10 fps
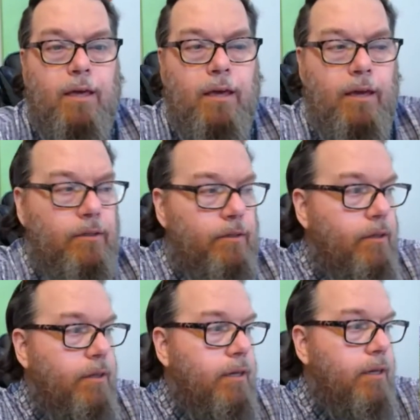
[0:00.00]
It's
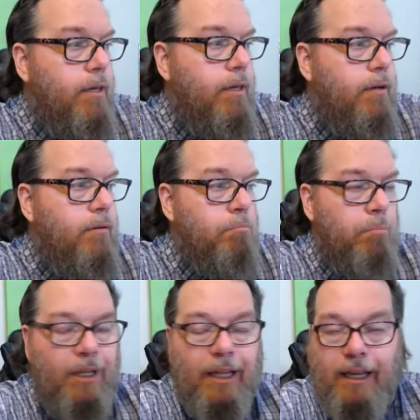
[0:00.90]
the
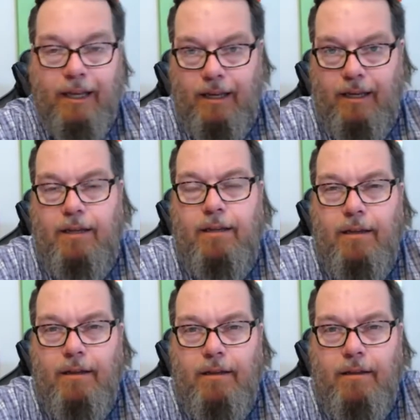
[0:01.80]
Blink
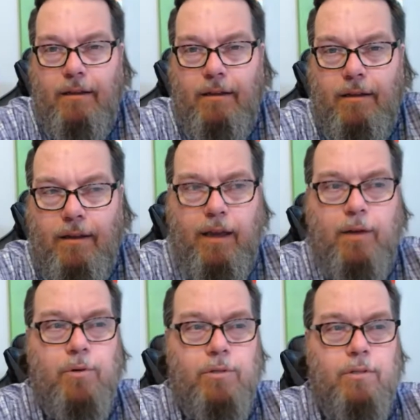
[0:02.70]

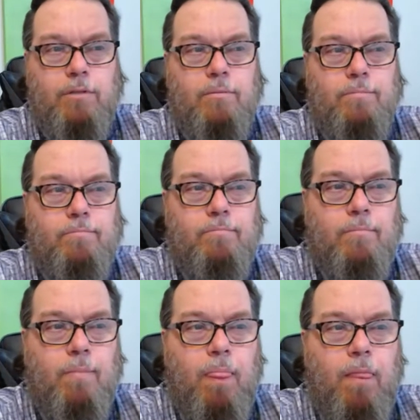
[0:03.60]
camera system.
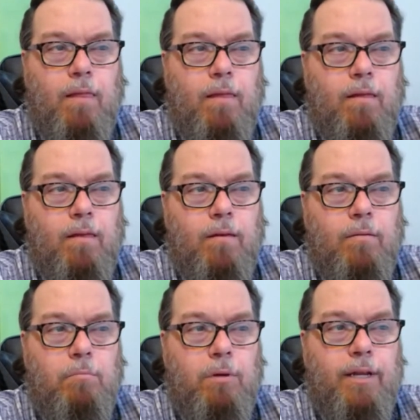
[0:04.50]

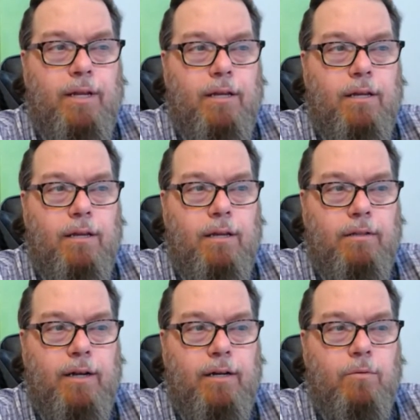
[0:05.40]
Blink, uh,
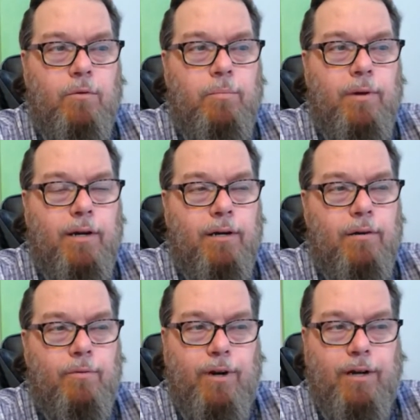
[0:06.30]
downy
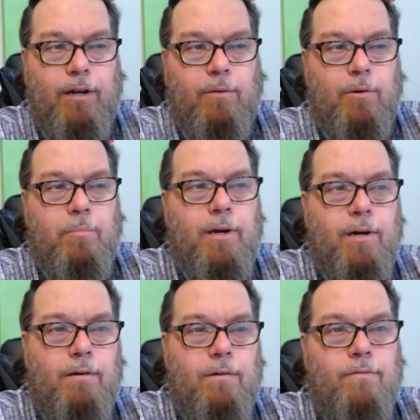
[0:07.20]
woodpecker, red-headed
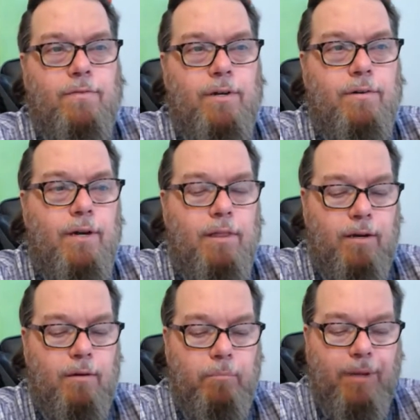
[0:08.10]
woodpecker on the feeder right
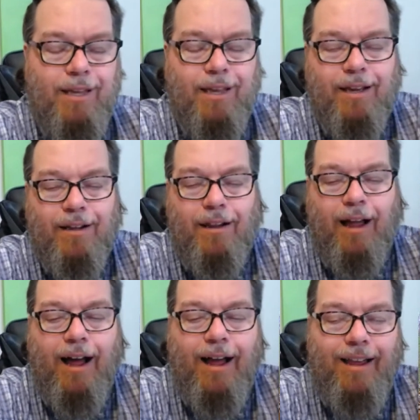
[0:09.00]
there. B L
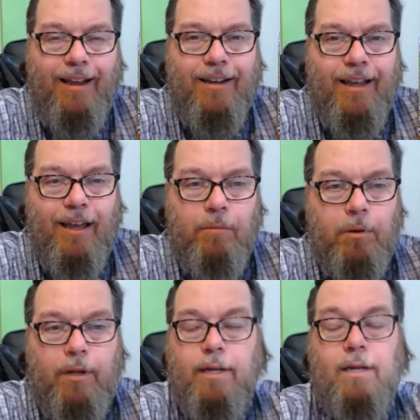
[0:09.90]
I N K,
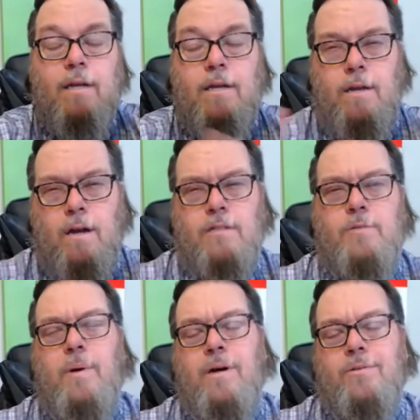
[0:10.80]
Blink. Not
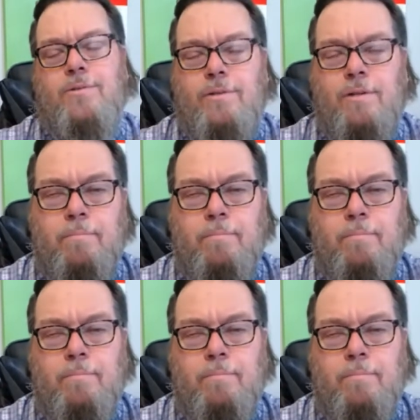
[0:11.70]
sponsored.